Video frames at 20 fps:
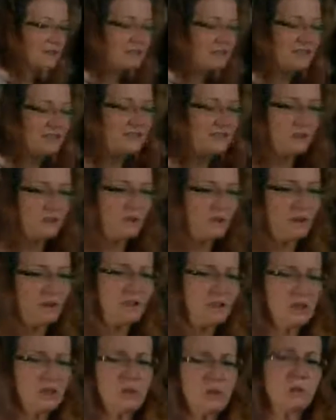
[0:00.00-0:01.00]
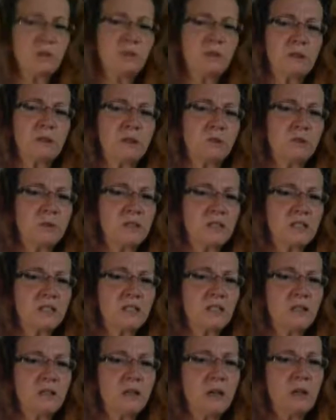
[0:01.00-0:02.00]
it is fun, a little bit
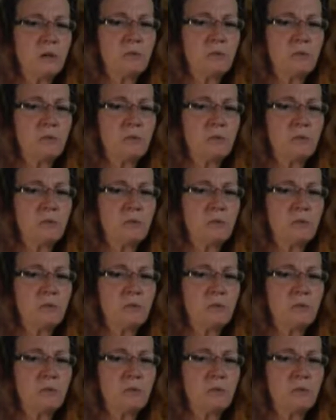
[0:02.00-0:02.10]
twisted,